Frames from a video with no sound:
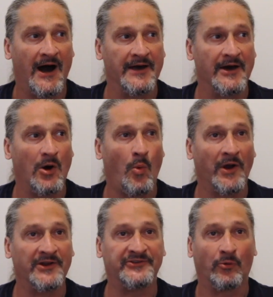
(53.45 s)
I uh,
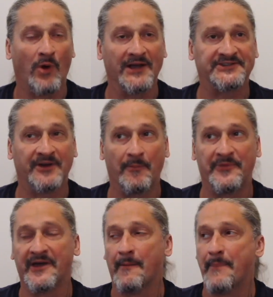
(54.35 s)
wanted to write
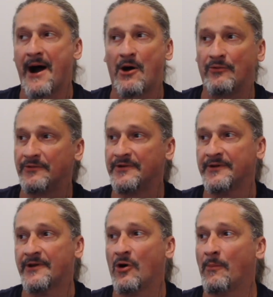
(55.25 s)
something about,
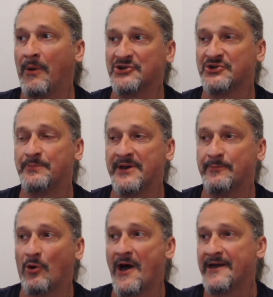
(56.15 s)
you know, a bunch of
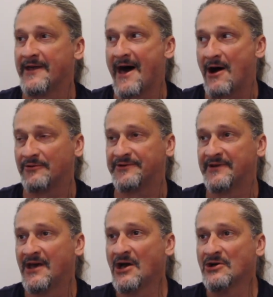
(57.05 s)
people hanging
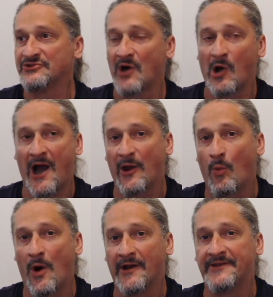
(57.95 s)
out. So I
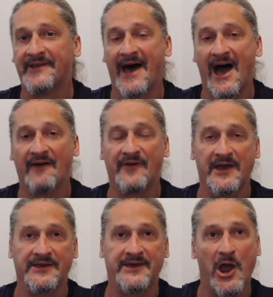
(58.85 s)
kind of wanted to
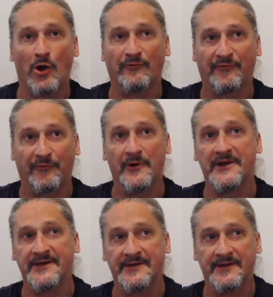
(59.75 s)
have a
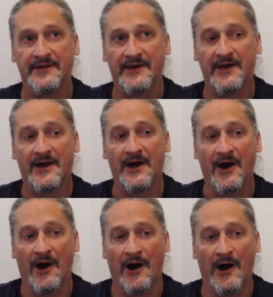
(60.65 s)
carefree
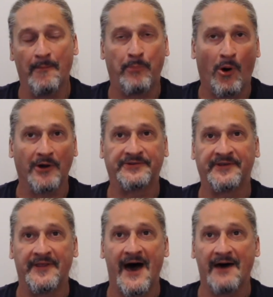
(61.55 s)
uh,
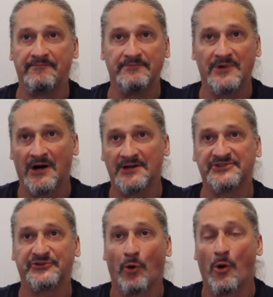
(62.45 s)
part to that
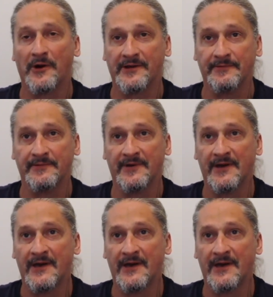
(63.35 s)
uh, story.